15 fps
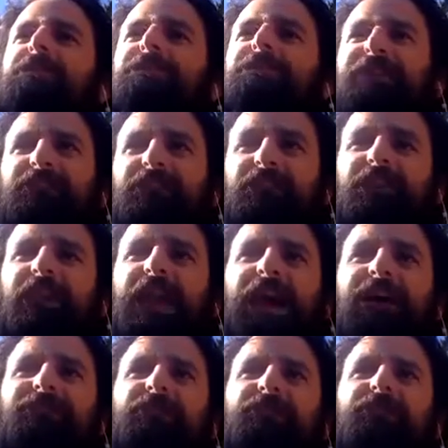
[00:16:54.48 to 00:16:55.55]
definitely
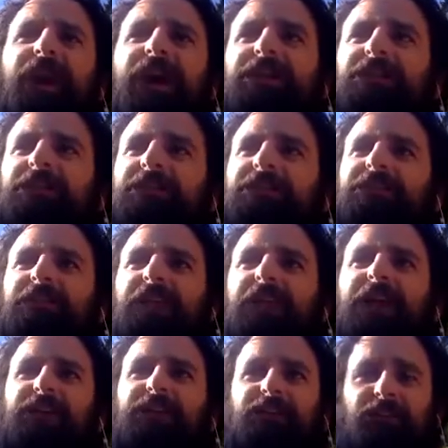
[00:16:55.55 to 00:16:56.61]
have a violin
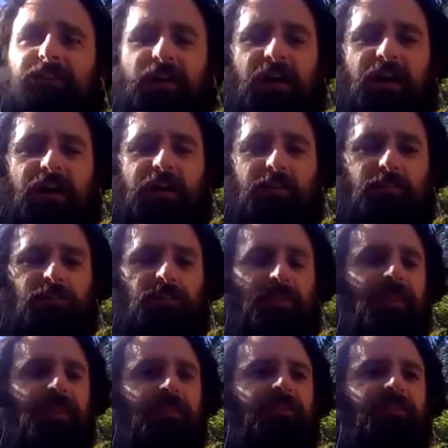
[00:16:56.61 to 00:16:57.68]
led
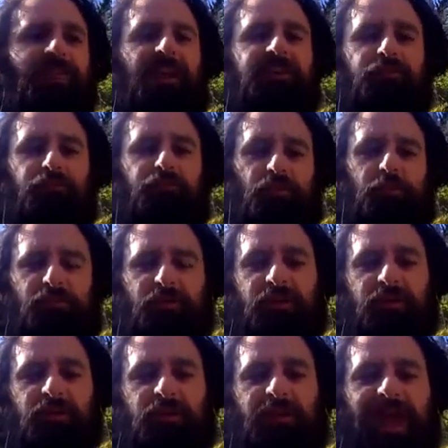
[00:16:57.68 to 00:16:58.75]
group.
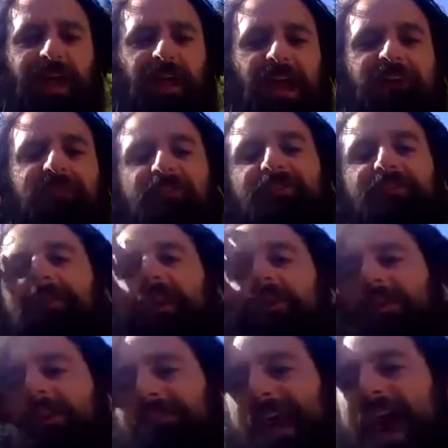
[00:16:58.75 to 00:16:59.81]
And actually, something I
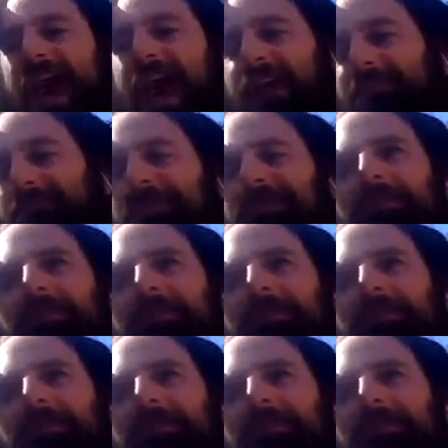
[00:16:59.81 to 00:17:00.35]
wanted to add maybe